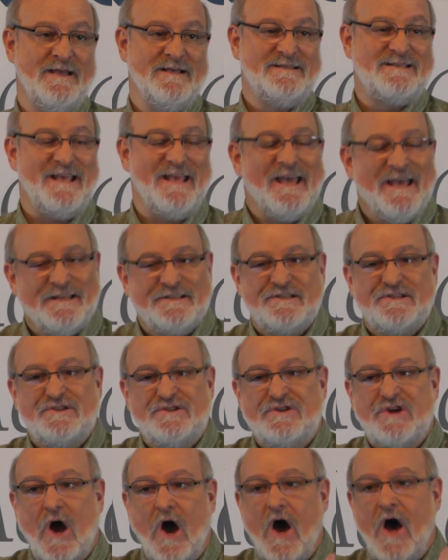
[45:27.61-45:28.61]
See, it's
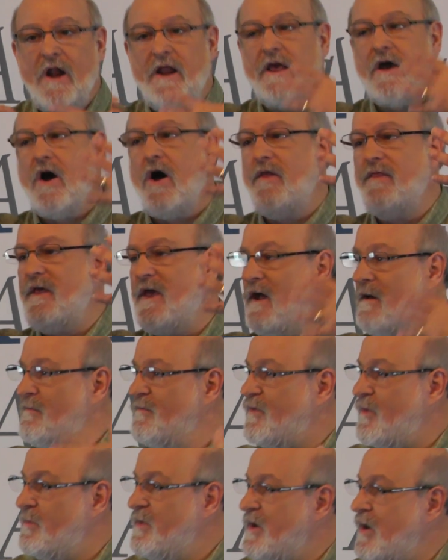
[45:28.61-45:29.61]
dawning on them
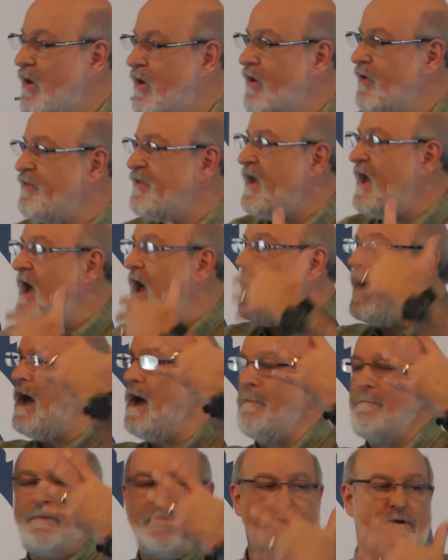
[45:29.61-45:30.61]
from the earth
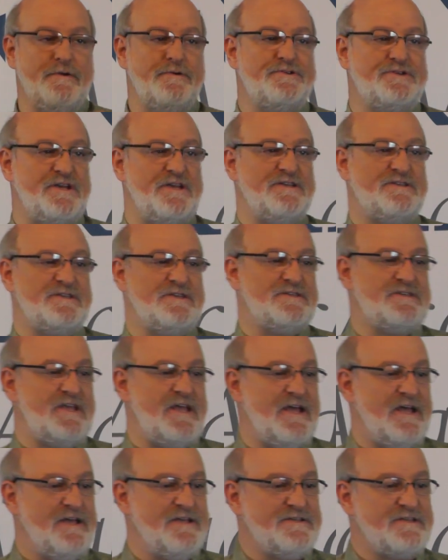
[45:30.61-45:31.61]
up who Jesus
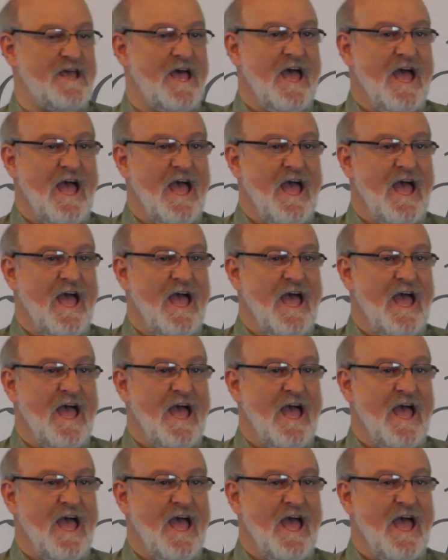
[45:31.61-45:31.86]
is.